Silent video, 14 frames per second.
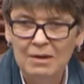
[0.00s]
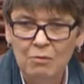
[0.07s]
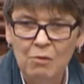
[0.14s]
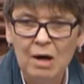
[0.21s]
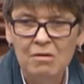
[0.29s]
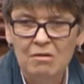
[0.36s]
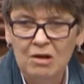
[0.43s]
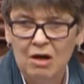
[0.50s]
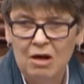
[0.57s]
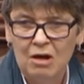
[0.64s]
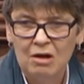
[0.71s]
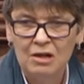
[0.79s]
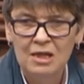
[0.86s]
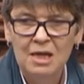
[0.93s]
the woke
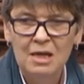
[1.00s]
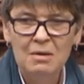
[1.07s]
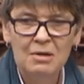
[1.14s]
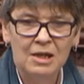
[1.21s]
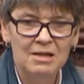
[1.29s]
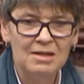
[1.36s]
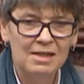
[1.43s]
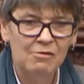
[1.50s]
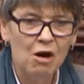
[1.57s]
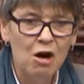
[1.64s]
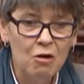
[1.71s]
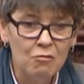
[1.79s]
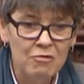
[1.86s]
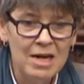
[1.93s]
card, because there
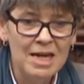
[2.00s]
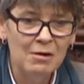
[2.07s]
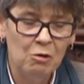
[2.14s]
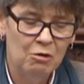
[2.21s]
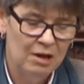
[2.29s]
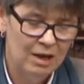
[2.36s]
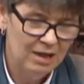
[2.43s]
are real